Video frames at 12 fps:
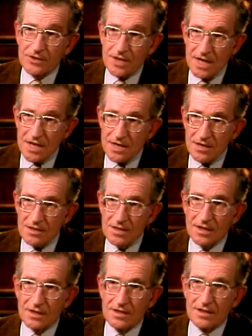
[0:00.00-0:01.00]
needs
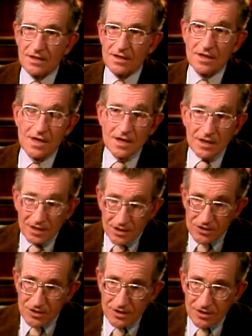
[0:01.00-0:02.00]
and
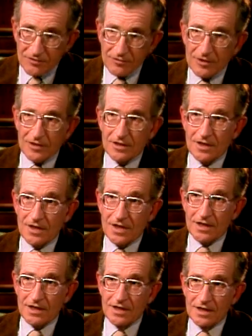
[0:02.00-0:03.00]
concern for
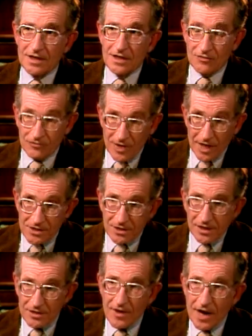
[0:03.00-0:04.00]
a fragile
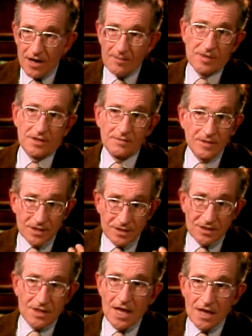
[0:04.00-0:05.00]
environment that must
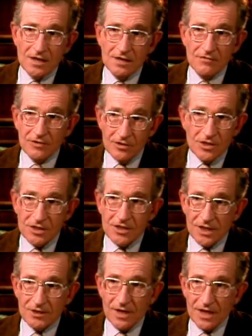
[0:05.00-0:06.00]
sustain future
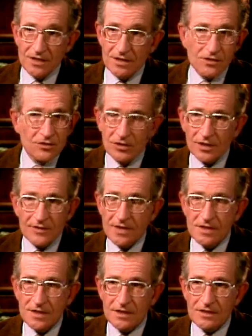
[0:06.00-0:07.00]
generations, all of these
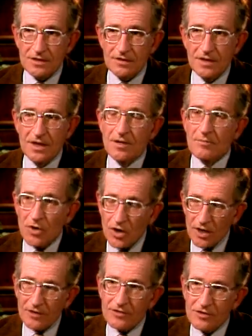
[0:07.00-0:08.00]
things are
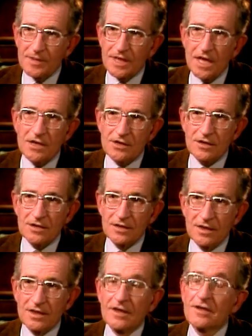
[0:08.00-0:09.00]
part of human nature.
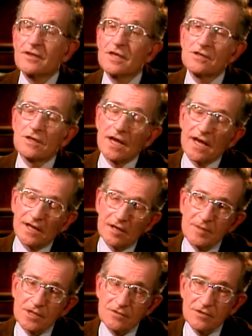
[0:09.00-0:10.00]
These are
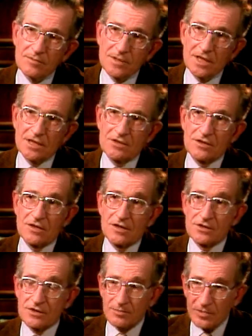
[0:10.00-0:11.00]
elements of human nature that are
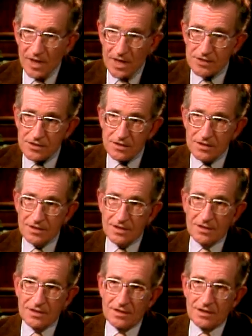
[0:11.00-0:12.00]
suppressed
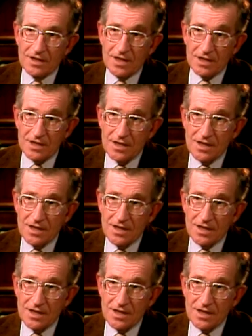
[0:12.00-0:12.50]
in a